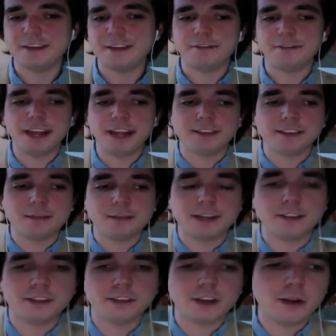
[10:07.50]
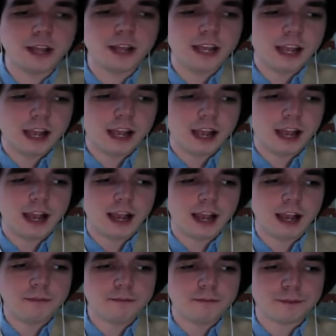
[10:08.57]
effects. I mean, so
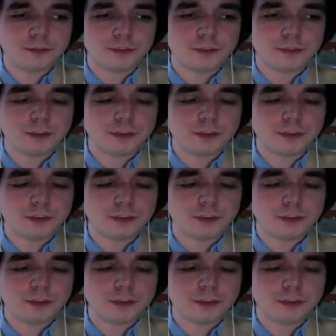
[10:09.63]
do